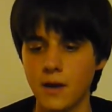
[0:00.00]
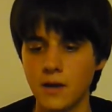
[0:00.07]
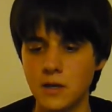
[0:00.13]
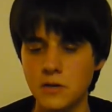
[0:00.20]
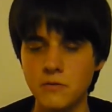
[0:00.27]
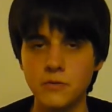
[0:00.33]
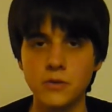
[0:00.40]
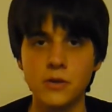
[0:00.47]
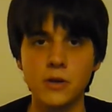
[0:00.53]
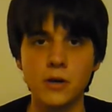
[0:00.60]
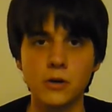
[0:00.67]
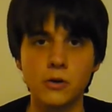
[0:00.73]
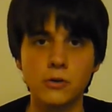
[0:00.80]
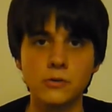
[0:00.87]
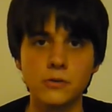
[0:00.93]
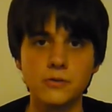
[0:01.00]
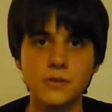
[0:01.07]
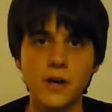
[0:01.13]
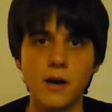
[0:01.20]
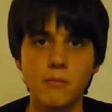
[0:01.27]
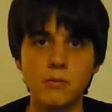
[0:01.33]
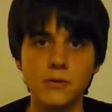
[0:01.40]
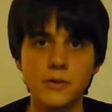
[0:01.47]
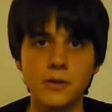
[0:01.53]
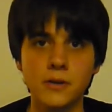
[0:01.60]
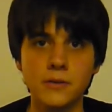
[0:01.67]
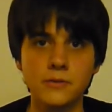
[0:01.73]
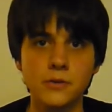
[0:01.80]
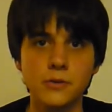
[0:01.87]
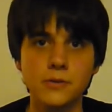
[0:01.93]
Even the Corner Diablo,
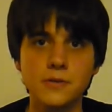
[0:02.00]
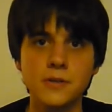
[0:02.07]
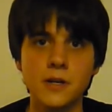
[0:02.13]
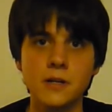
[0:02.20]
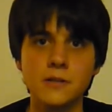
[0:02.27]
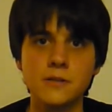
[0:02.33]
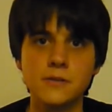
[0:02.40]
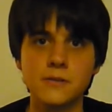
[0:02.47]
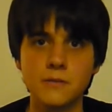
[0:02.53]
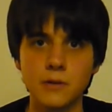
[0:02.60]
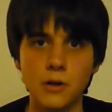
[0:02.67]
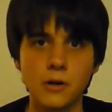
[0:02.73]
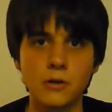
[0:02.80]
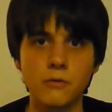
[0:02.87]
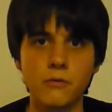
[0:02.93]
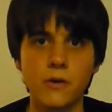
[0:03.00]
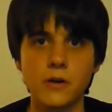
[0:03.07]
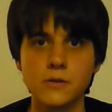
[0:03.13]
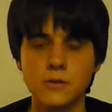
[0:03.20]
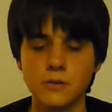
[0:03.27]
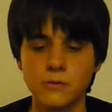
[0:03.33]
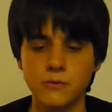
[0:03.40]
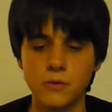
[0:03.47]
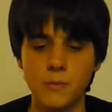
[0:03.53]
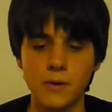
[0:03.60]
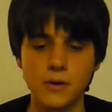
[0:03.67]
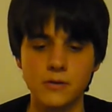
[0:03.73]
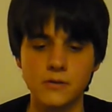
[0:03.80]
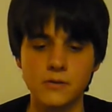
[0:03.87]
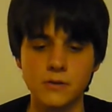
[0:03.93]
the JDC's local version of the
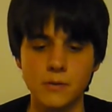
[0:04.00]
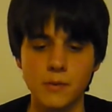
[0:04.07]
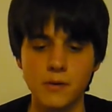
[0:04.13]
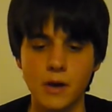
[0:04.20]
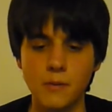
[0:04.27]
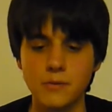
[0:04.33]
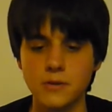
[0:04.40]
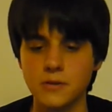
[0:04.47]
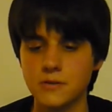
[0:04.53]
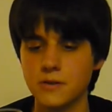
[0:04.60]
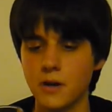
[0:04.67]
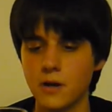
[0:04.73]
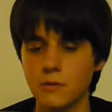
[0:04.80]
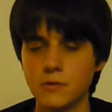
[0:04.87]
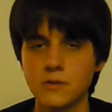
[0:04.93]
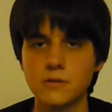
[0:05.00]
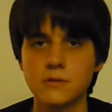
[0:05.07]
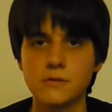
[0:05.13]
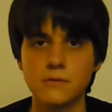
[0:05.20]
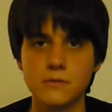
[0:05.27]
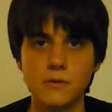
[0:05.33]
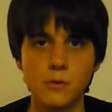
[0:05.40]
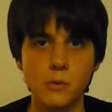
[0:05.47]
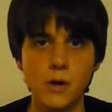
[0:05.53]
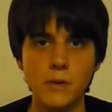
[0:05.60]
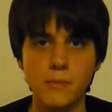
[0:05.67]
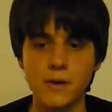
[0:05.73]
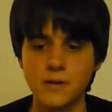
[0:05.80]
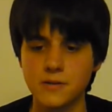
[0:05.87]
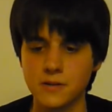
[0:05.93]
American IPA style, was way
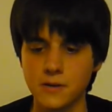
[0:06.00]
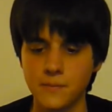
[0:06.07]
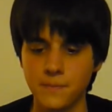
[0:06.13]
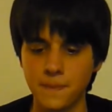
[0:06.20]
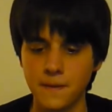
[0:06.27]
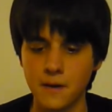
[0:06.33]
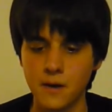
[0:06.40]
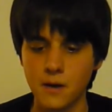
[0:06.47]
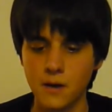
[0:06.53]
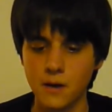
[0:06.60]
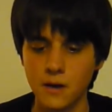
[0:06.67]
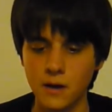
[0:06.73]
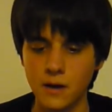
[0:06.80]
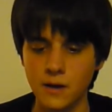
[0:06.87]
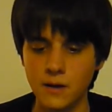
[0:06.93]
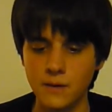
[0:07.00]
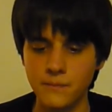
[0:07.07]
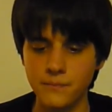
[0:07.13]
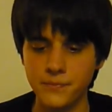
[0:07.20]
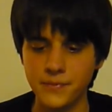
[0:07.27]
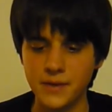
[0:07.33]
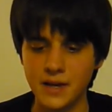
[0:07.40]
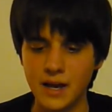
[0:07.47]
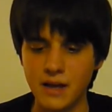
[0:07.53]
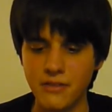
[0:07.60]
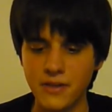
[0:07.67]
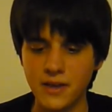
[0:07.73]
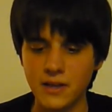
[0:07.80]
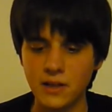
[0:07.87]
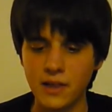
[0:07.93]
better. I
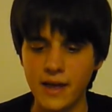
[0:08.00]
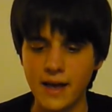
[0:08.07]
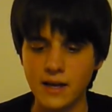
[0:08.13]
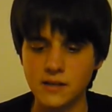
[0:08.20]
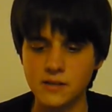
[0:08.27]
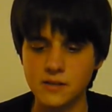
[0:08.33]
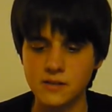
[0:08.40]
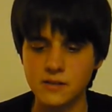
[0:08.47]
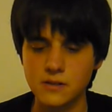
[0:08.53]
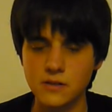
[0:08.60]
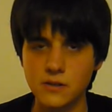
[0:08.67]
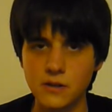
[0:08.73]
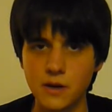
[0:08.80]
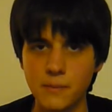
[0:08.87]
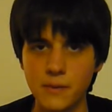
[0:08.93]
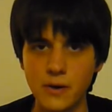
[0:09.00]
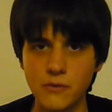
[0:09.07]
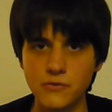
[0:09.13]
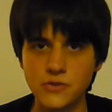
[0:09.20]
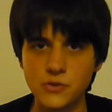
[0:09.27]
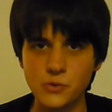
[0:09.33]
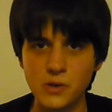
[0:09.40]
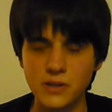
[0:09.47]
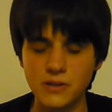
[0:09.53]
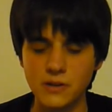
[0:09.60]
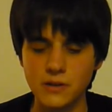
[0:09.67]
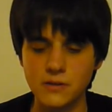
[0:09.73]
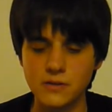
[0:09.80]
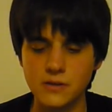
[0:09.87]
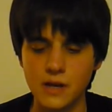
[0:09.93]
think it lacks a bit of
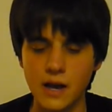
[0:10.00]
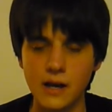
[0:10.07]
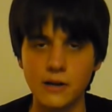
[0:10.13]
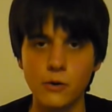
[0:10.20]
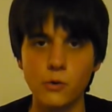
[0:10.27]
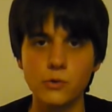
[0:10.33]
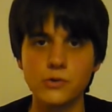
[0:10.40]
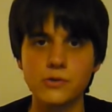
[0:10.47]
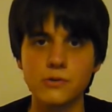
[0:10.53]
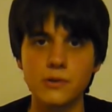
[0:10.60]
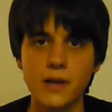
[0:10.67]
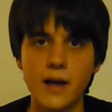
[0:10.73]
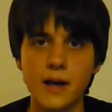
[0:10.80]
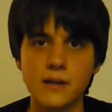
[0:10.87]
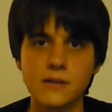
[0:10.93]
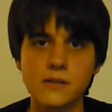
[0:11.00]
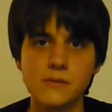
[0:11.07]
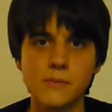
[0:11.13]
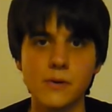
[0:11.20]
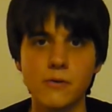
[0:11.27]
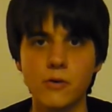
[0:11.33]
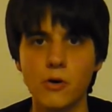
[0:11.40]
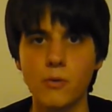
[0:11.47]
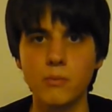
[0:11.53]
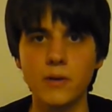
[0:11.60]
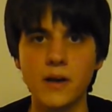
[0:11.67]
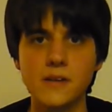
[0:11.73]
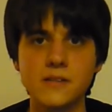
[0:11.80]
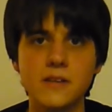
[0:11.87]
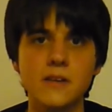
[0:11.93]
sweetness and also lacks a bit of
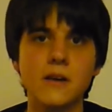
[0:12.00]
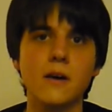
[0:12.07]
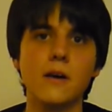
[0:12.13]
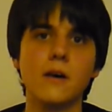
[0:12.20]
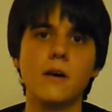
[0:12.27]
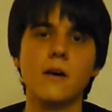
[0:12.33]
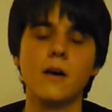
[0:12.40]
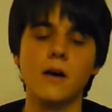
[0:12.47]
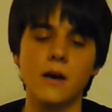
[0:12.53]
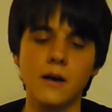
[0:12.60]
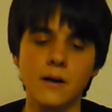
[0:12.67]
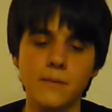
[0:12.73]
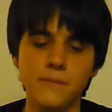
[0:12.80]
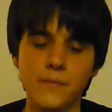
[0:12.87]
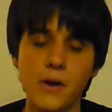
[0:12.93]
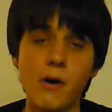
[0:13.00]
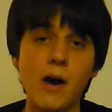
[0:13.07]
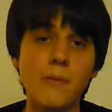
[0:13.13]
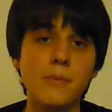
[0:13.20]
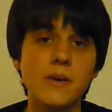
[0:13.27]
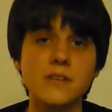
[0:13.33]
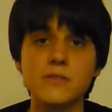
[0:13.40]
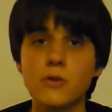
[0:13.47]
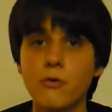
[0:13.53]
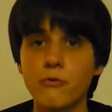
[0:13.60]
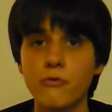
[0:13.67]
complexity. Now IPAs are not